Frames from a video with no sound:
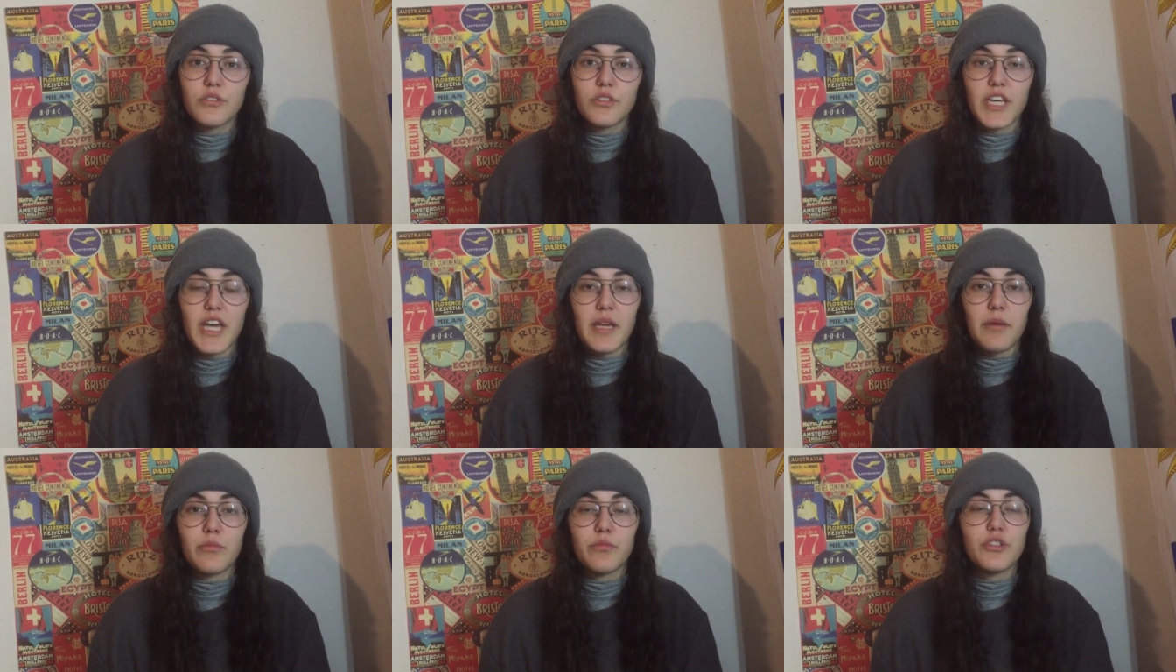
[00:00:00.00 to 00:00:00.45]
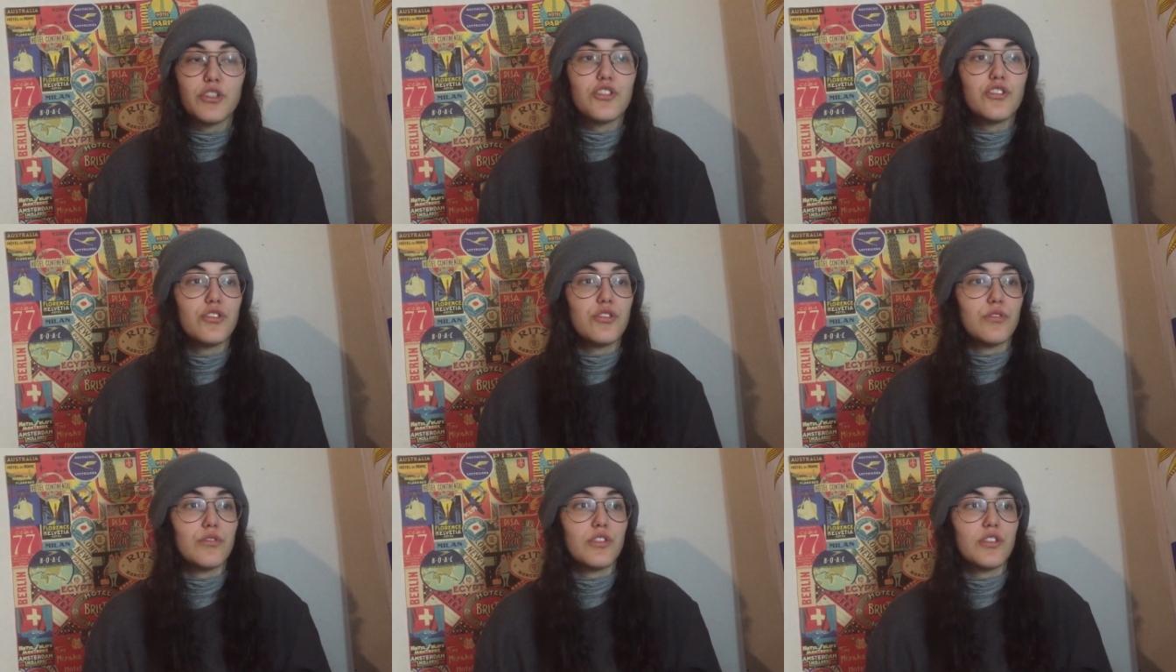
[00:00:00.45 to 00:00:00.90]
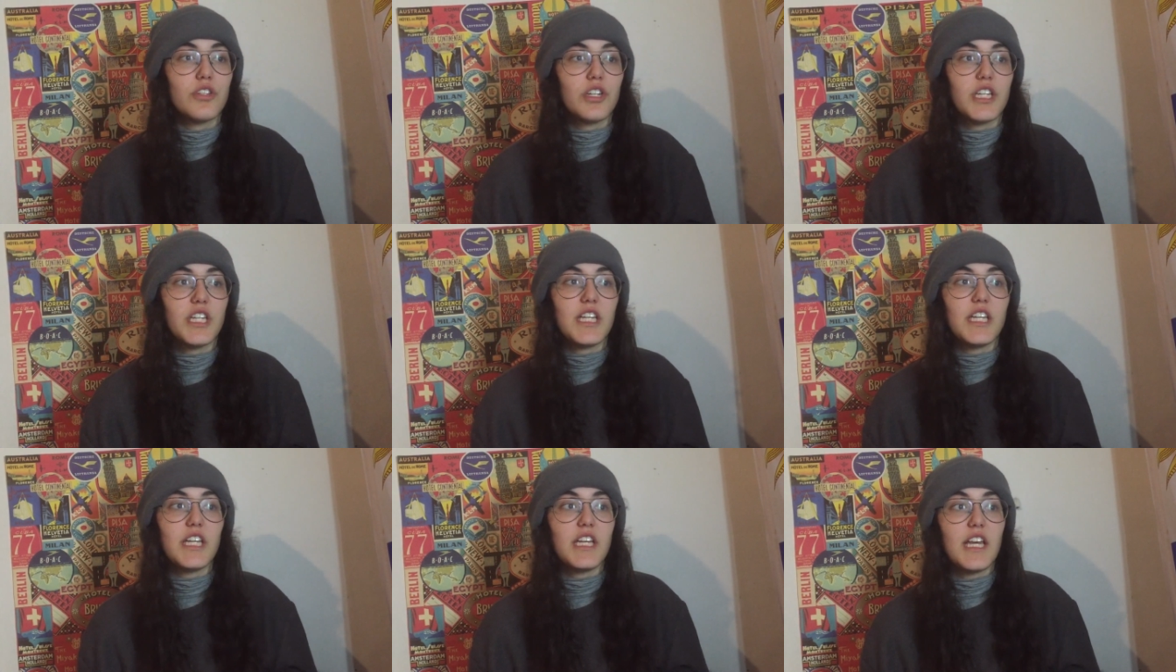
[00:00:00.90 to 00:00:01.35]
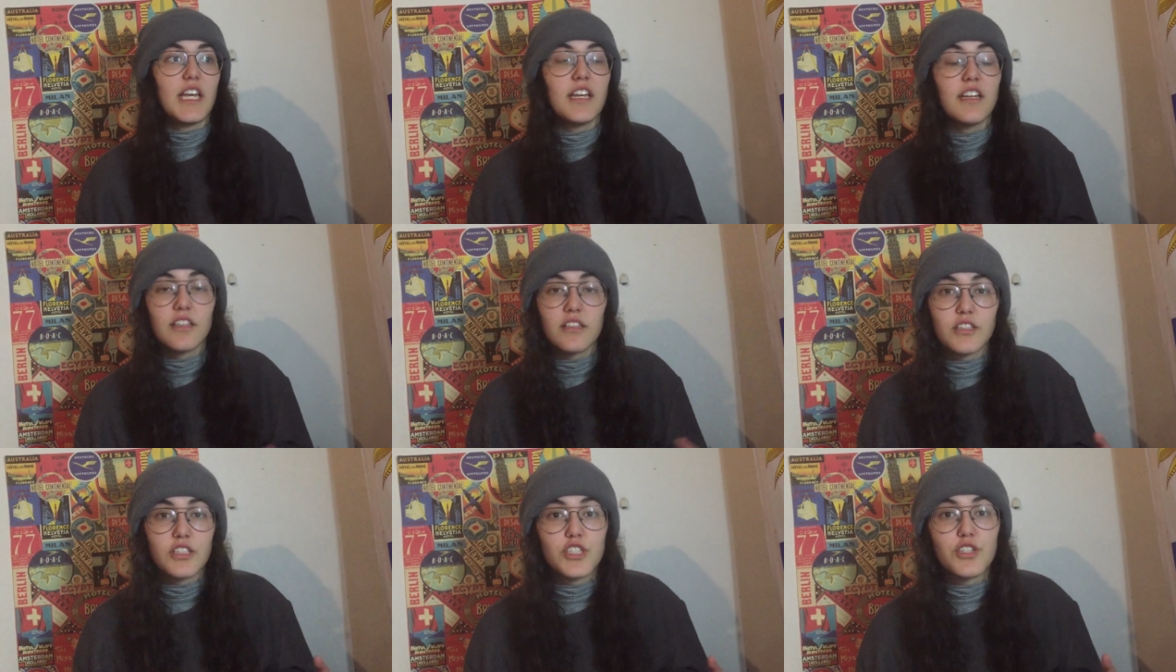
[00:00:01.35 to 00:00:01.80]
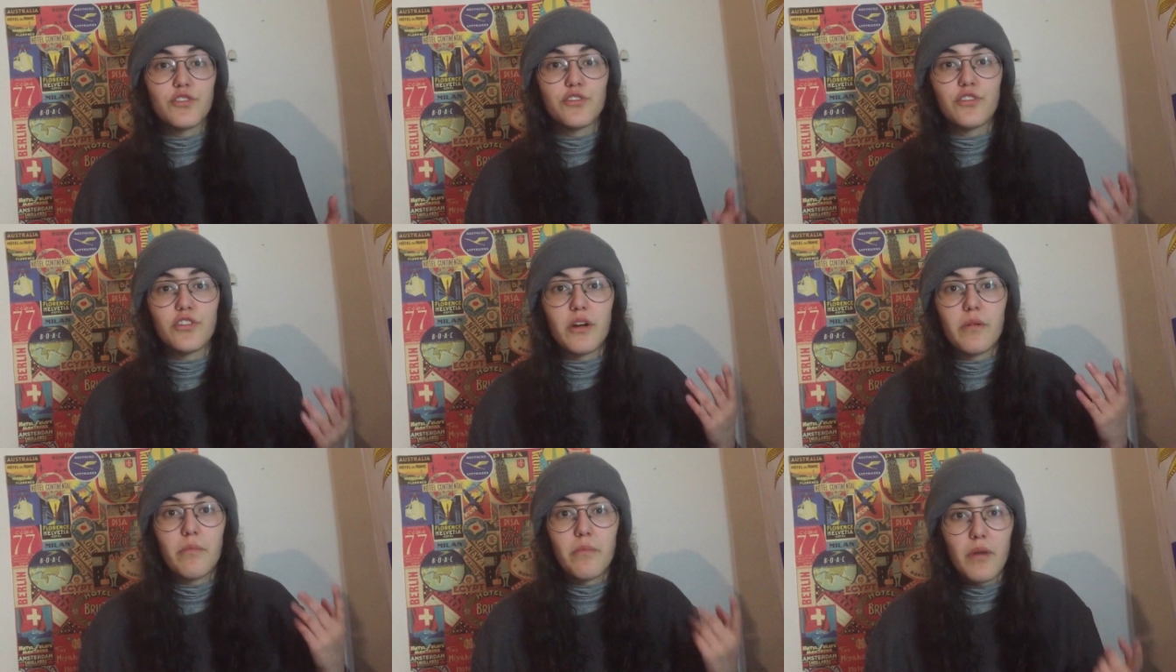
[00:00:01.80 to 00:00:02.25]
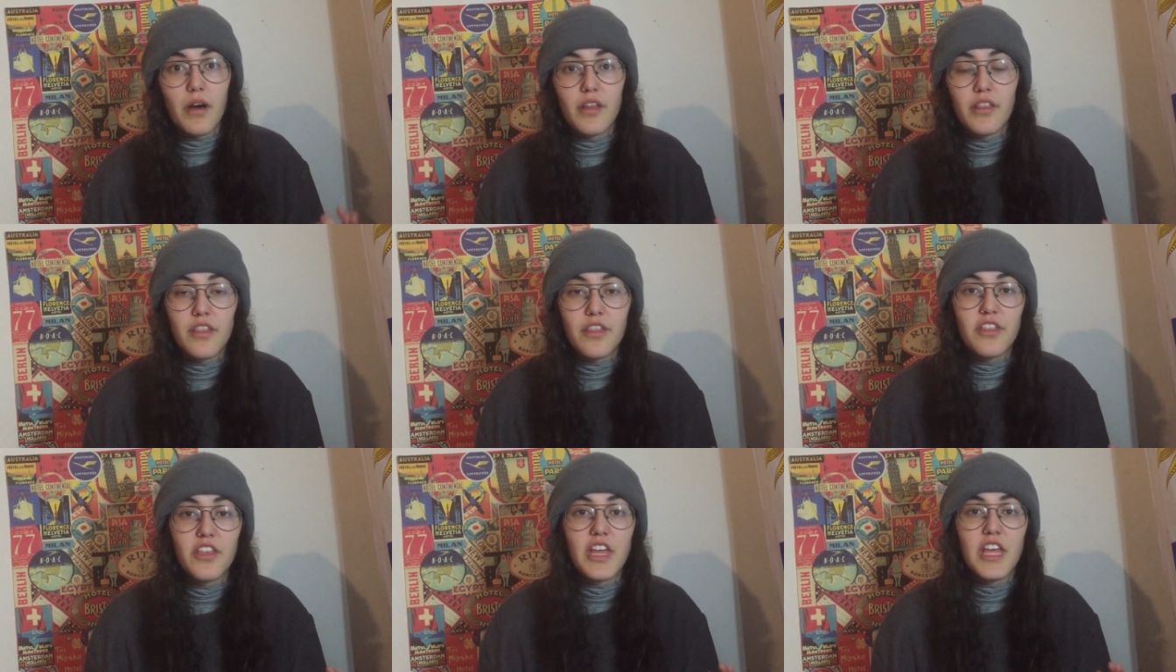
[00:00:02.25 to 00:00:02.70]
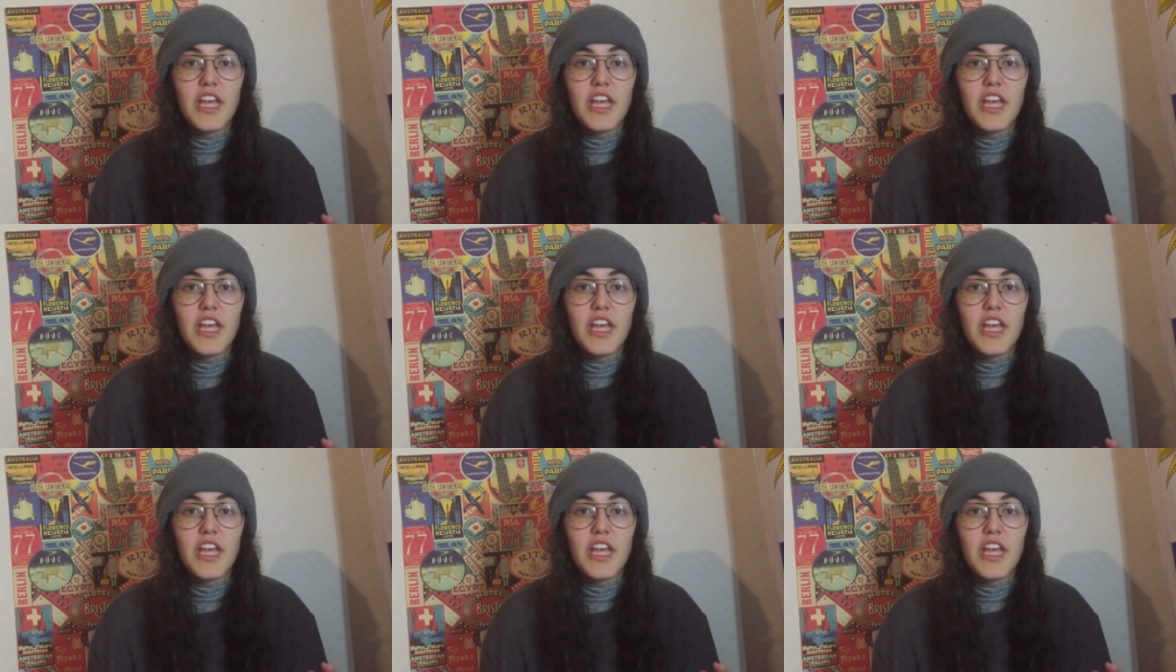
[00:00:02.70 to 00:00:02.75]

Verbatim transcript: to Cambridge, to study English for a month.